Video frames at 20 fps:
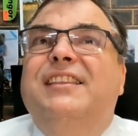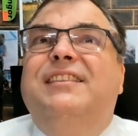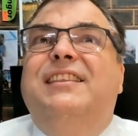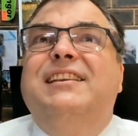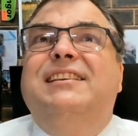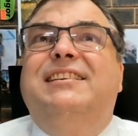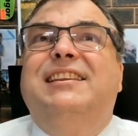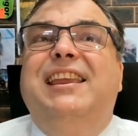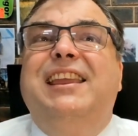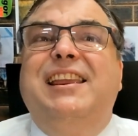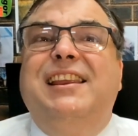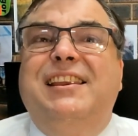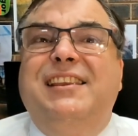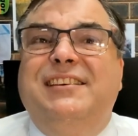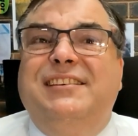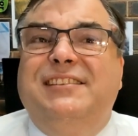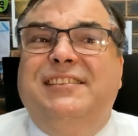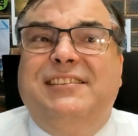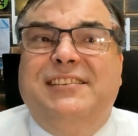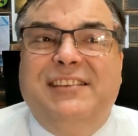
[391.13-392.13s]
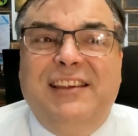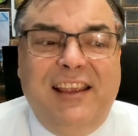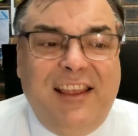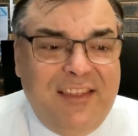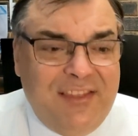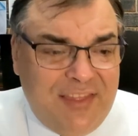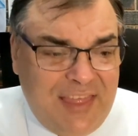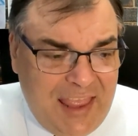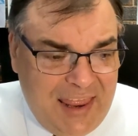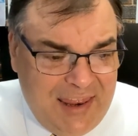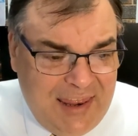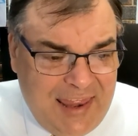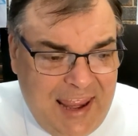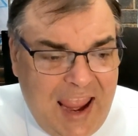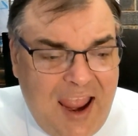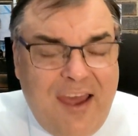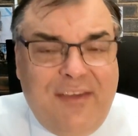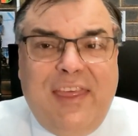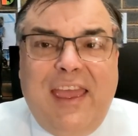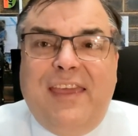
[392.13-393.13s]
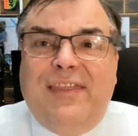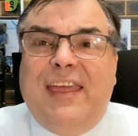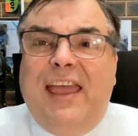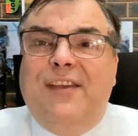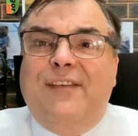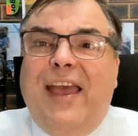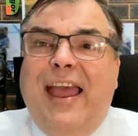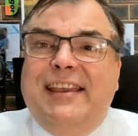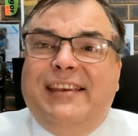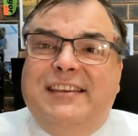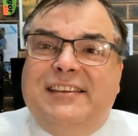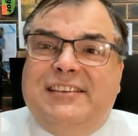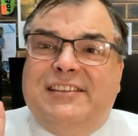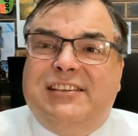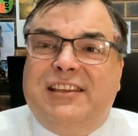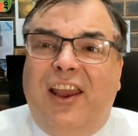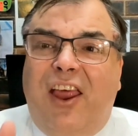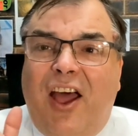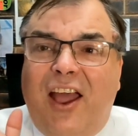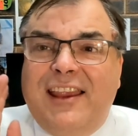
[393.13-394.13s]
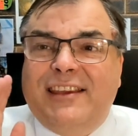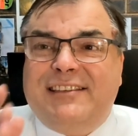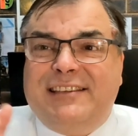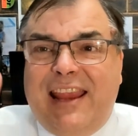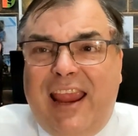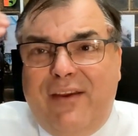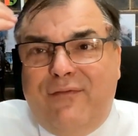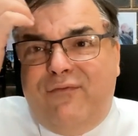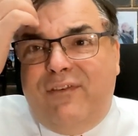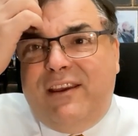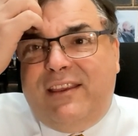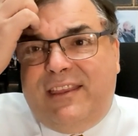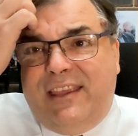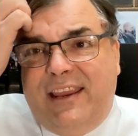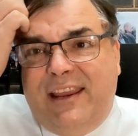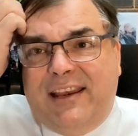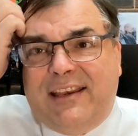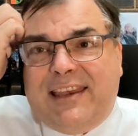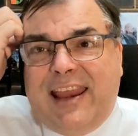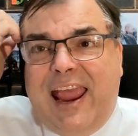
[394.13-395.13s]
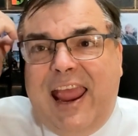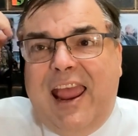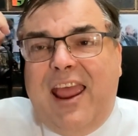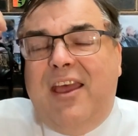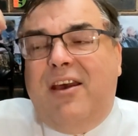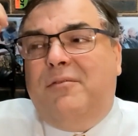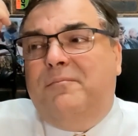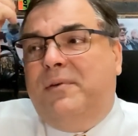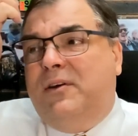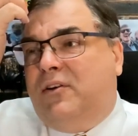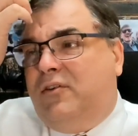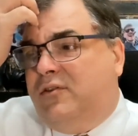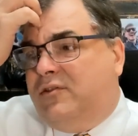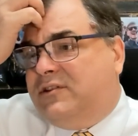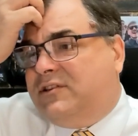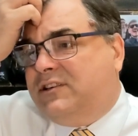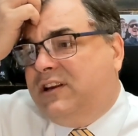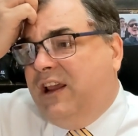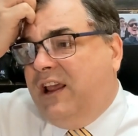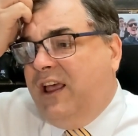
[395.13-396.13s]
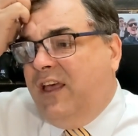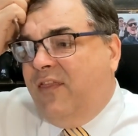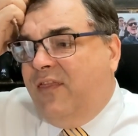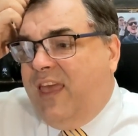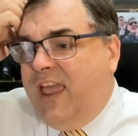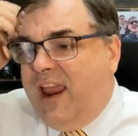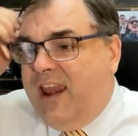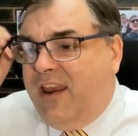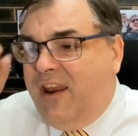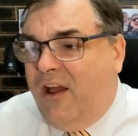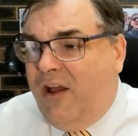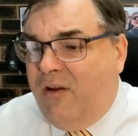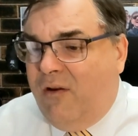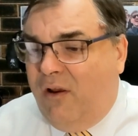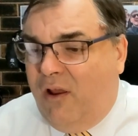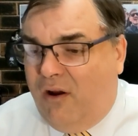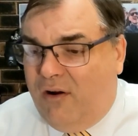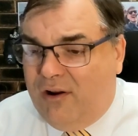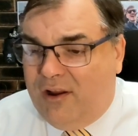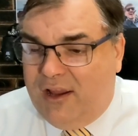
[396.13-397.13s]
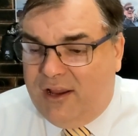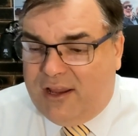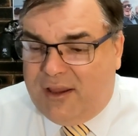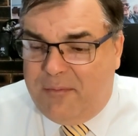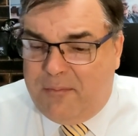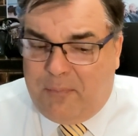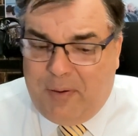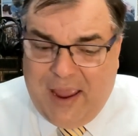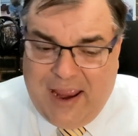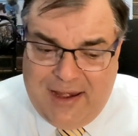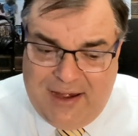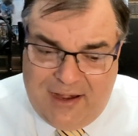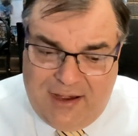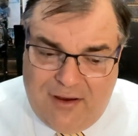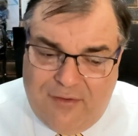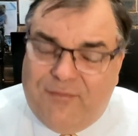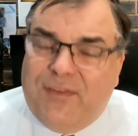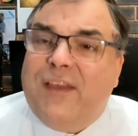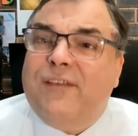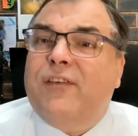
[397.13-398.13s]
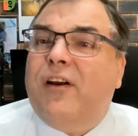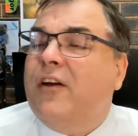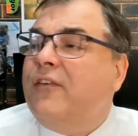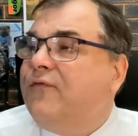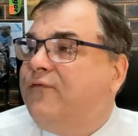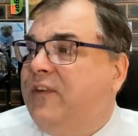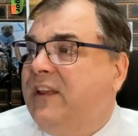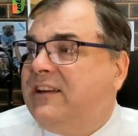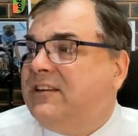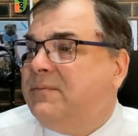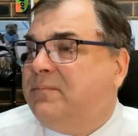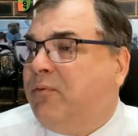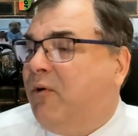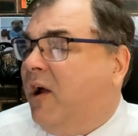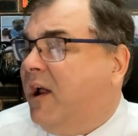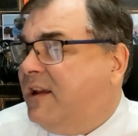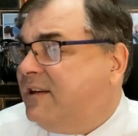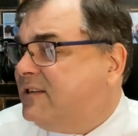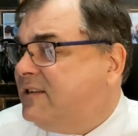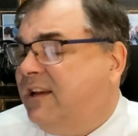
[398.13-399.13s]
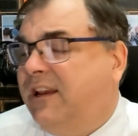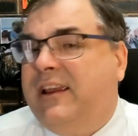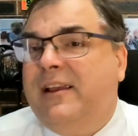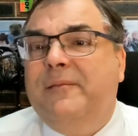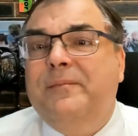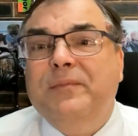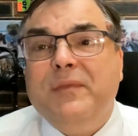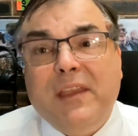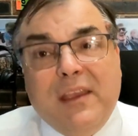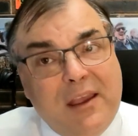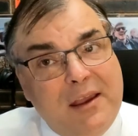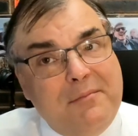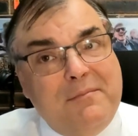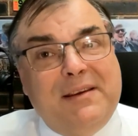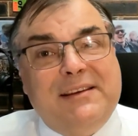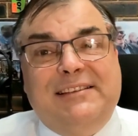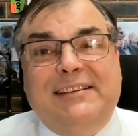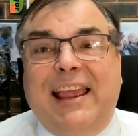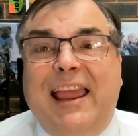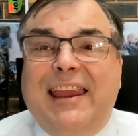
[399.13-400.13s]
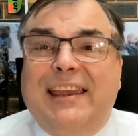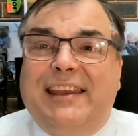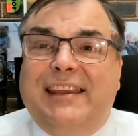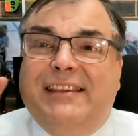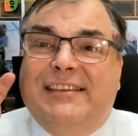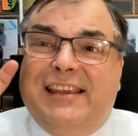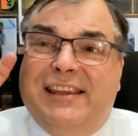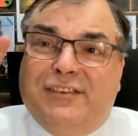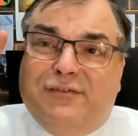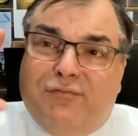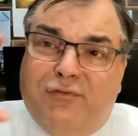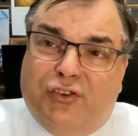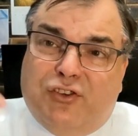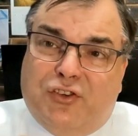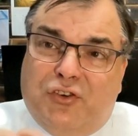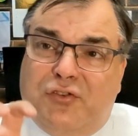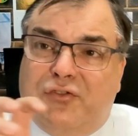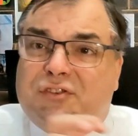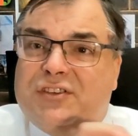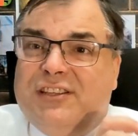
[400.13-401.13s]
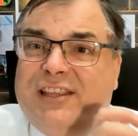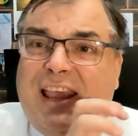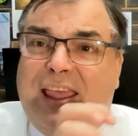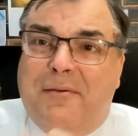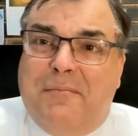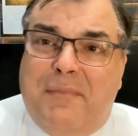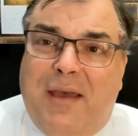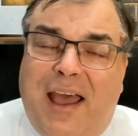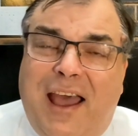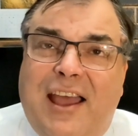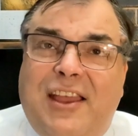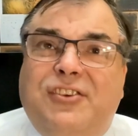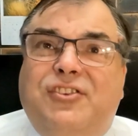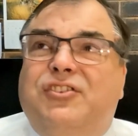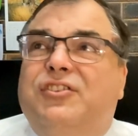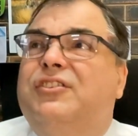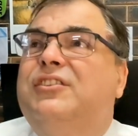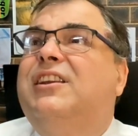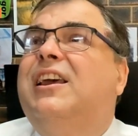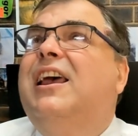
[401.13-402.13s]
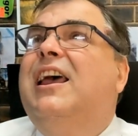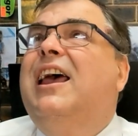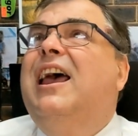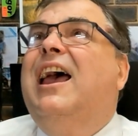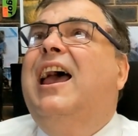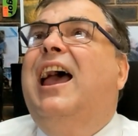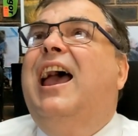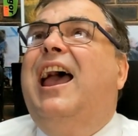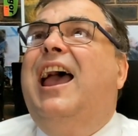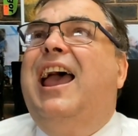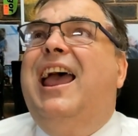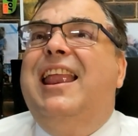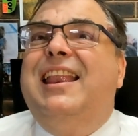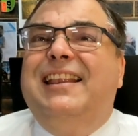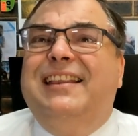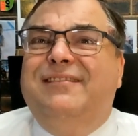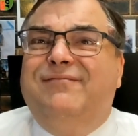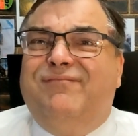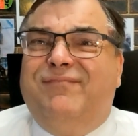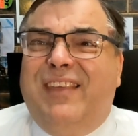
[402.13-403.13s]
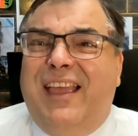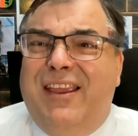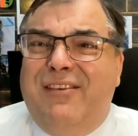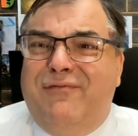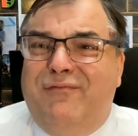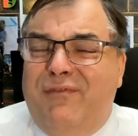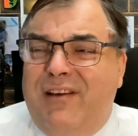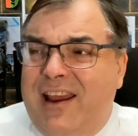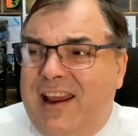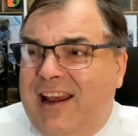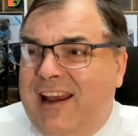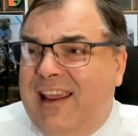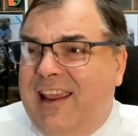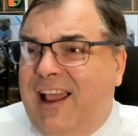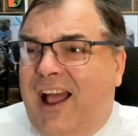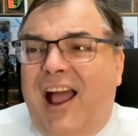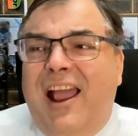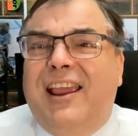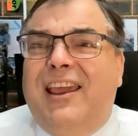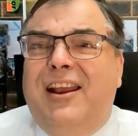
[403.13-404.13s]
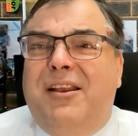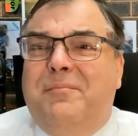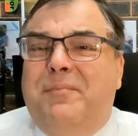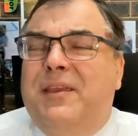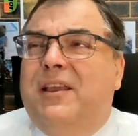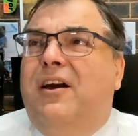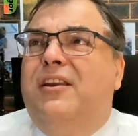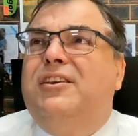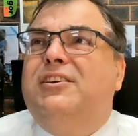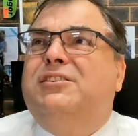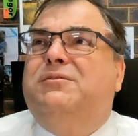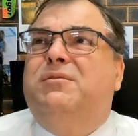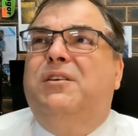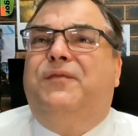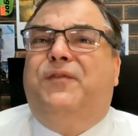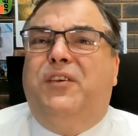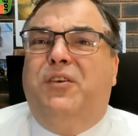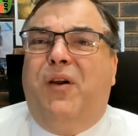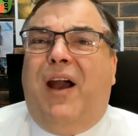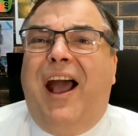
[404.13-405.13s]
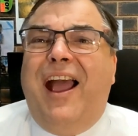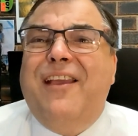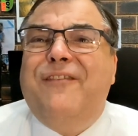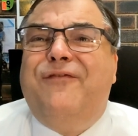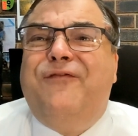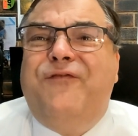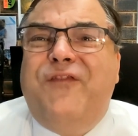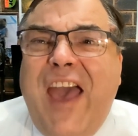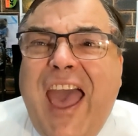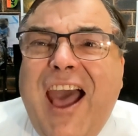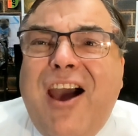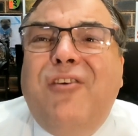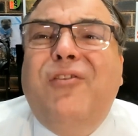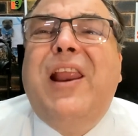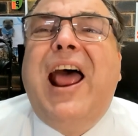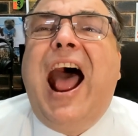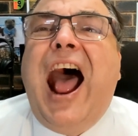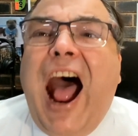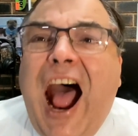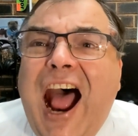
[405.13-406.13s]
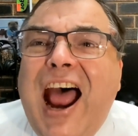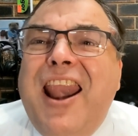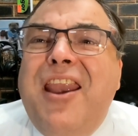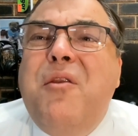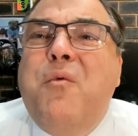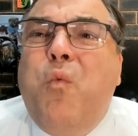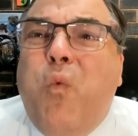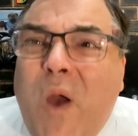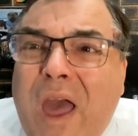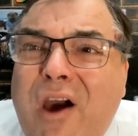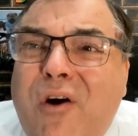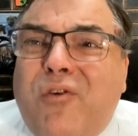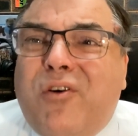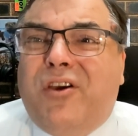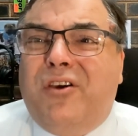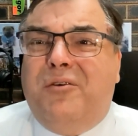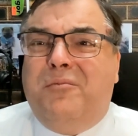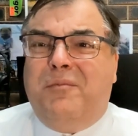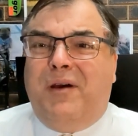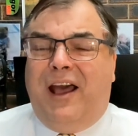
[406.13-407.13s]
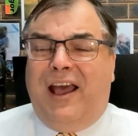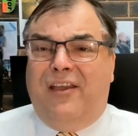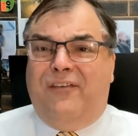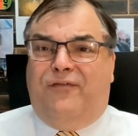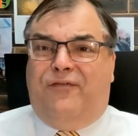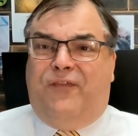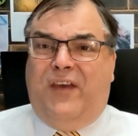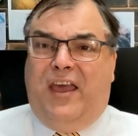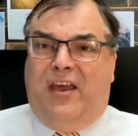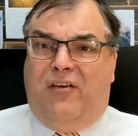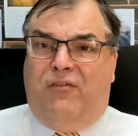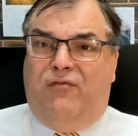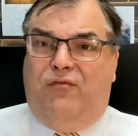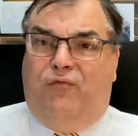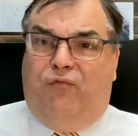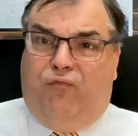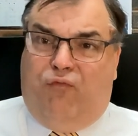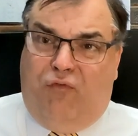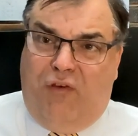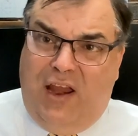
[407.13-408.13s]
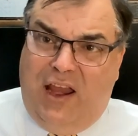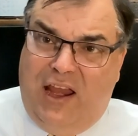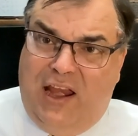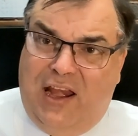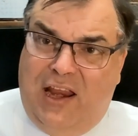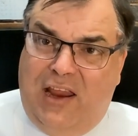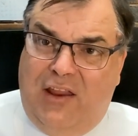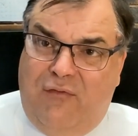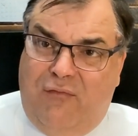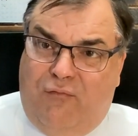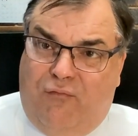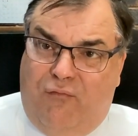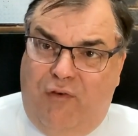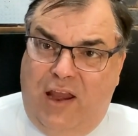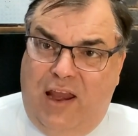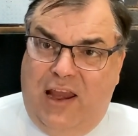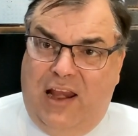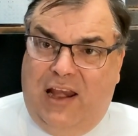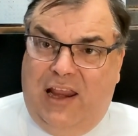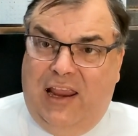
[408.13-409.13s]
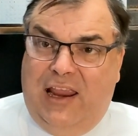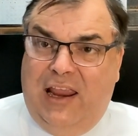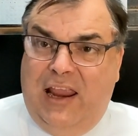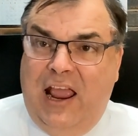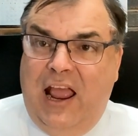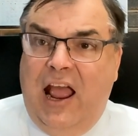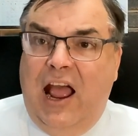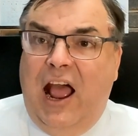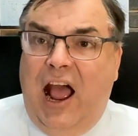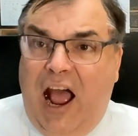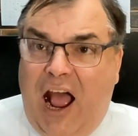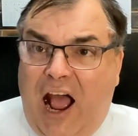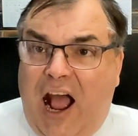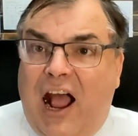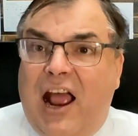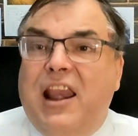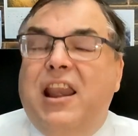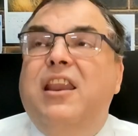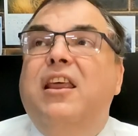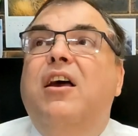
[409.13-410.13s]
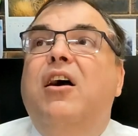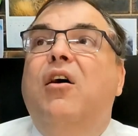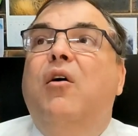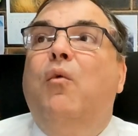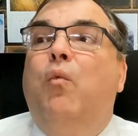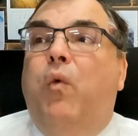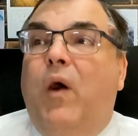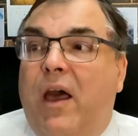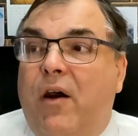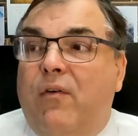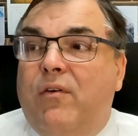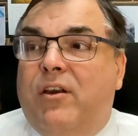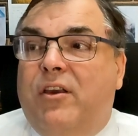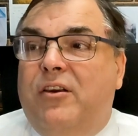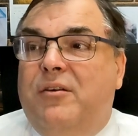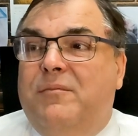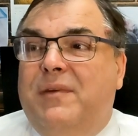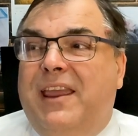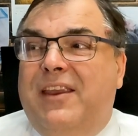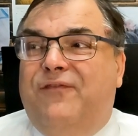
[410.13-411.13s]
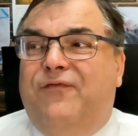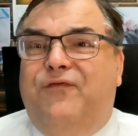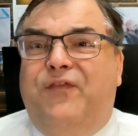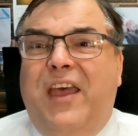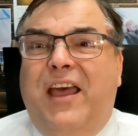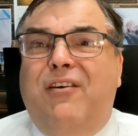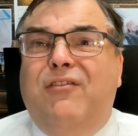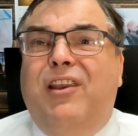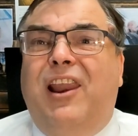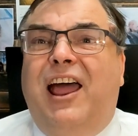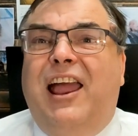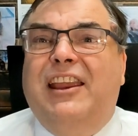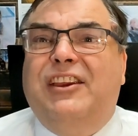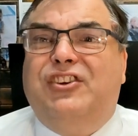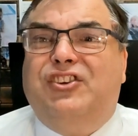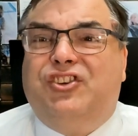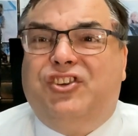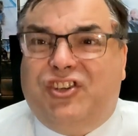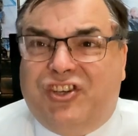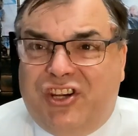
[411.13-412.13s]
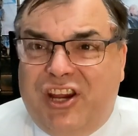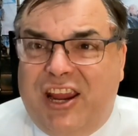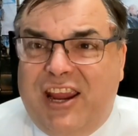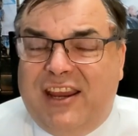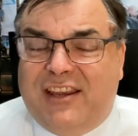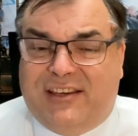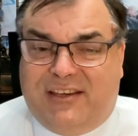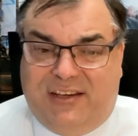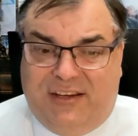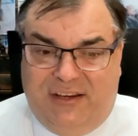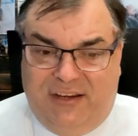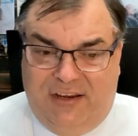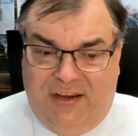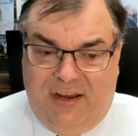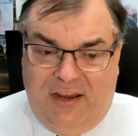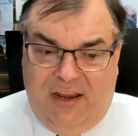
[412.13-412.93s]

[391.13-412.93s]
The dealers that now that they've had to slice everything down because they're no longer competitive. They've got fixed pricing. Mercedes has reduced their margin and they really, I got to be honest with you, I felt unwelcome. I felt really, really unwelcome. It felt like shit.